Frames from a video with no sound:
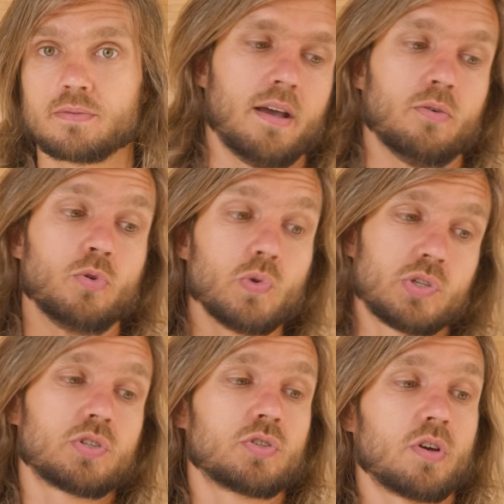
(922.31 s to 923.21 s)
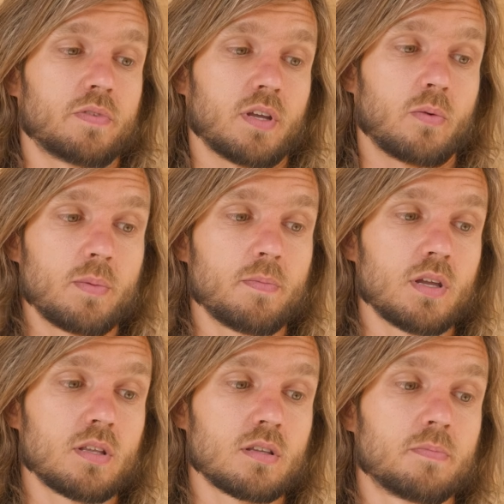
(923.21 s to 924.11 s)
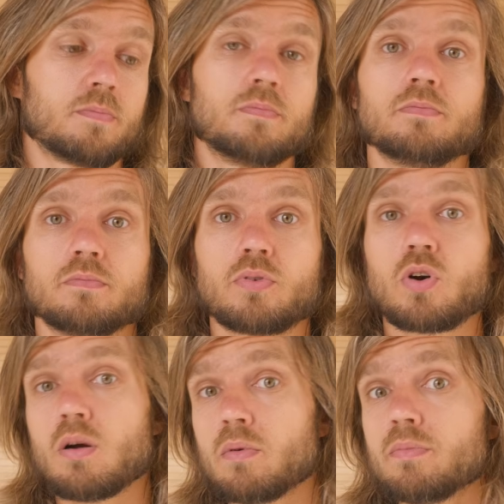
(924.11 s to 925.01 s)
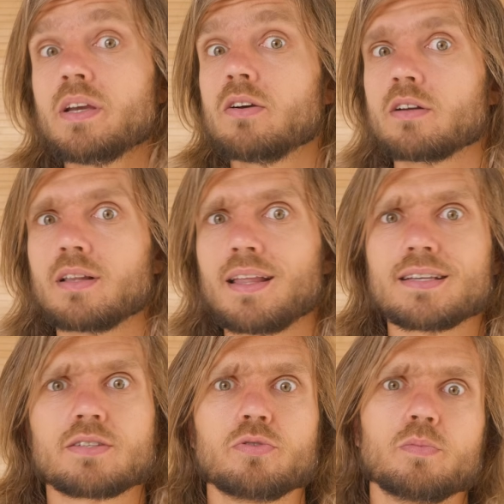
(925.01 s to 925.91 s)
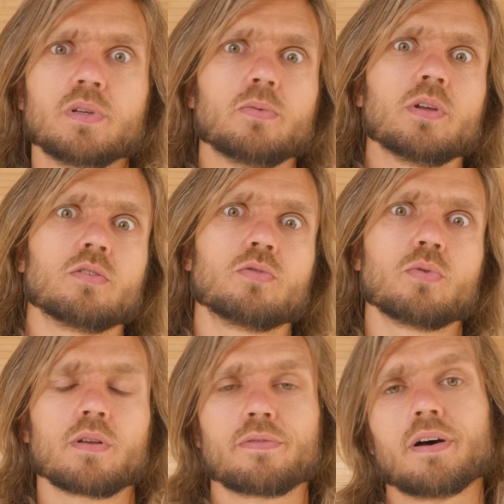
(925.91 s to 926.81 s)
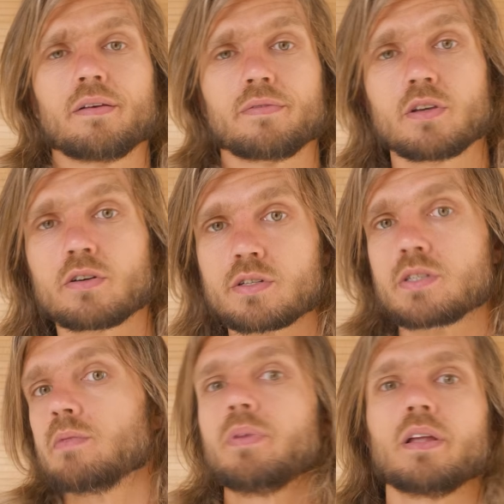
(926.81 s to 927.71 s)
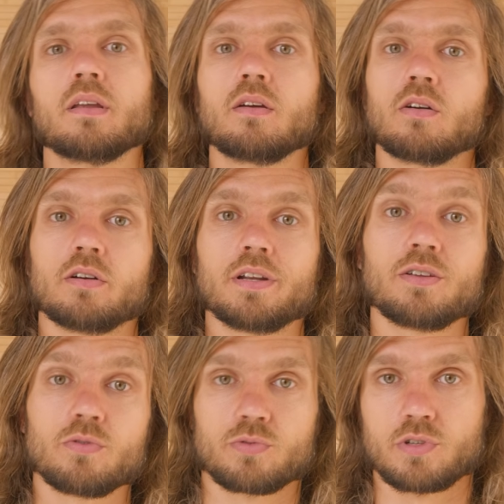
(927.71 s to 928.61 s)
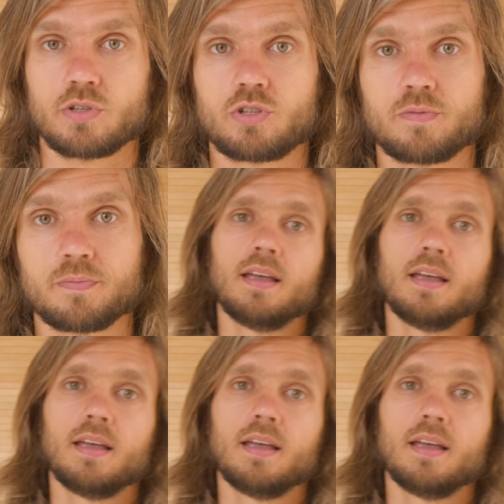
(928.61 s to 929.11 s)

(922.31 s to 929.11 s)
Now, used soft equipment probably gonna last you between 2 and 5 years depending on the usage.